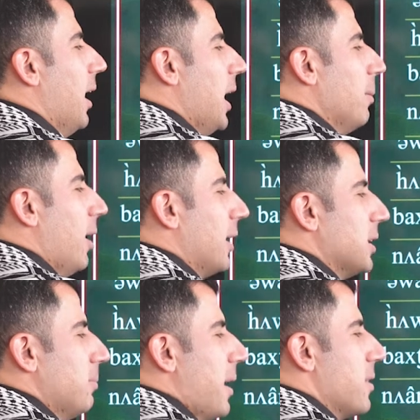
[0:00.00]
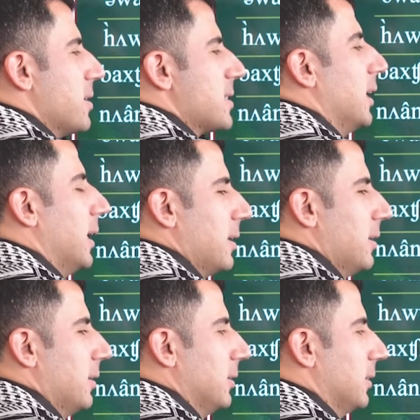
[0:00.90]
I mark it by this
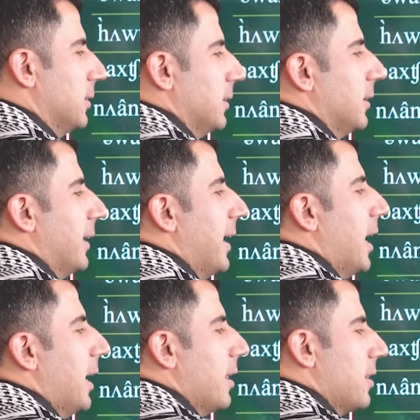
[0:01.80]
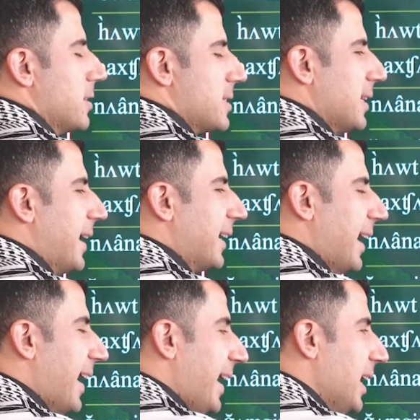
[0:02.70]
sign. This like
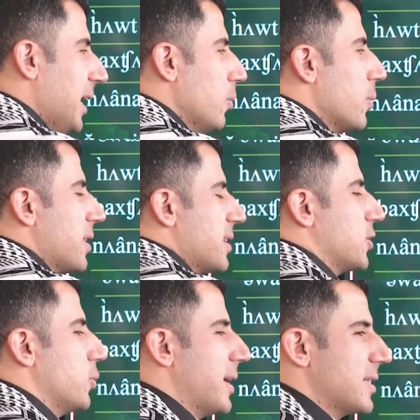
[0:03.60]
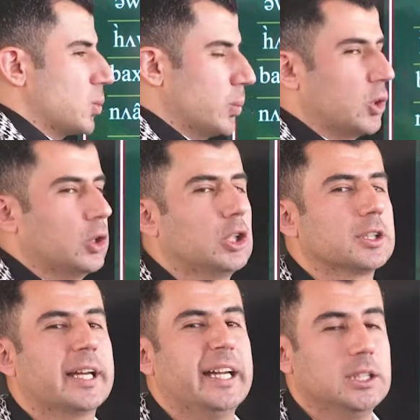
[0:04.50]
a with a stress. We
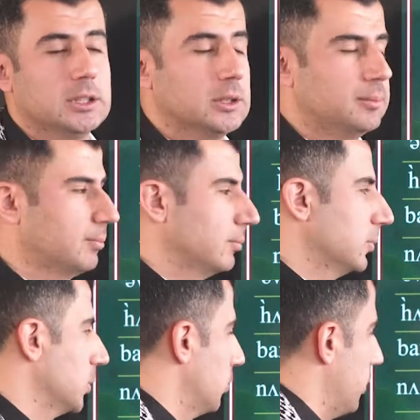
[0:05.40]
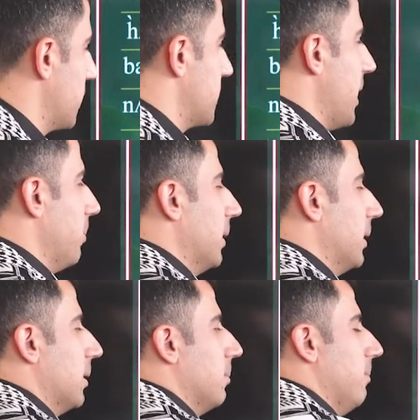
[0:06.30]
called For
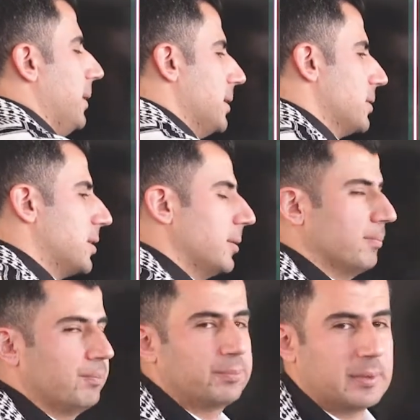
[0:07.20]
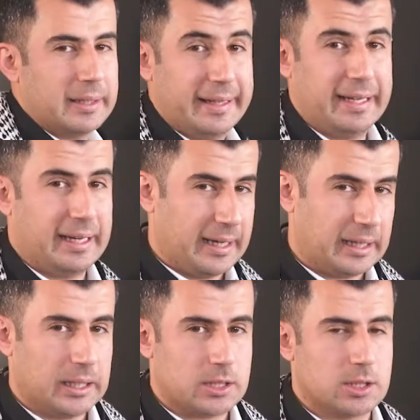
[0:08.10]
example, mint. In
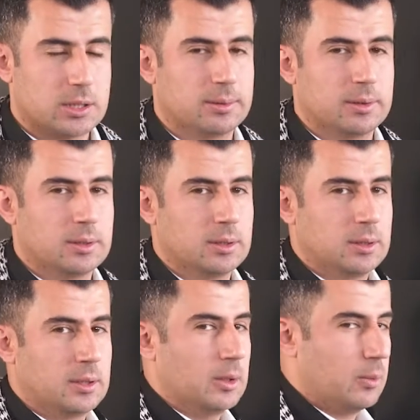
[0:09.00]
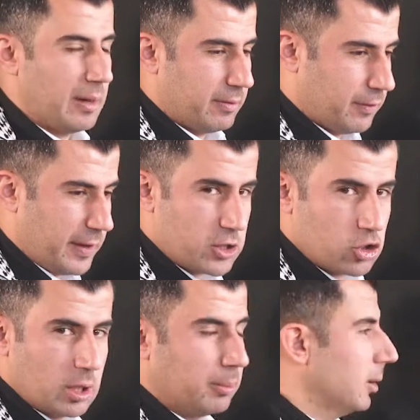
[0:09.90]
English, we have a
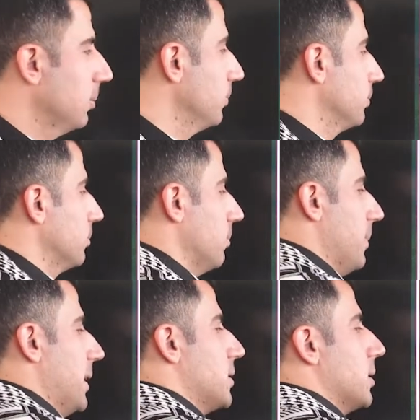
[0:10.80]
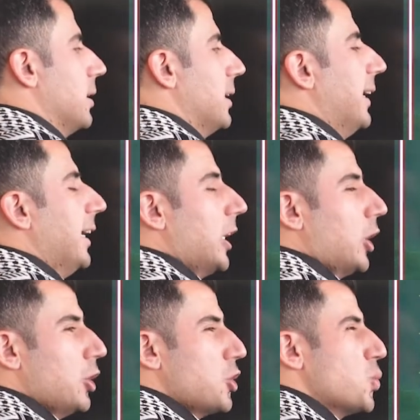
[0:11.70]
vegetable, mint. In
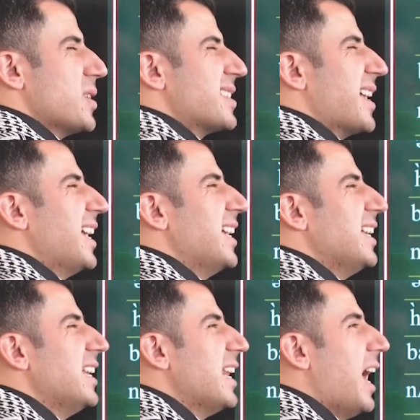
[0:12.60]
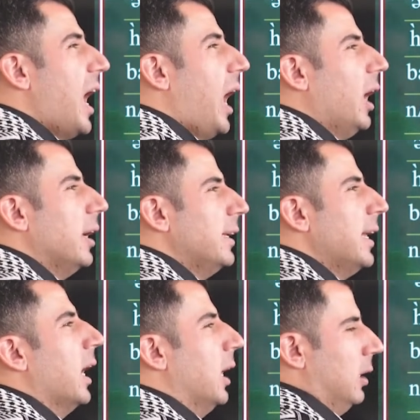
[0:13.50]
Kurdish, we say
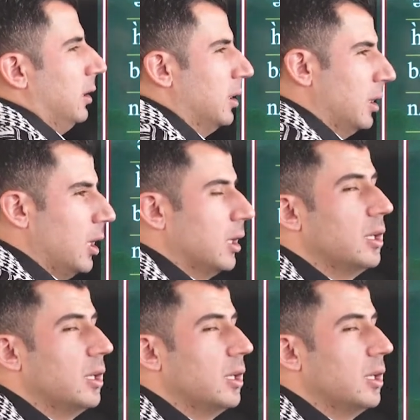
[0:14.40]
na'na.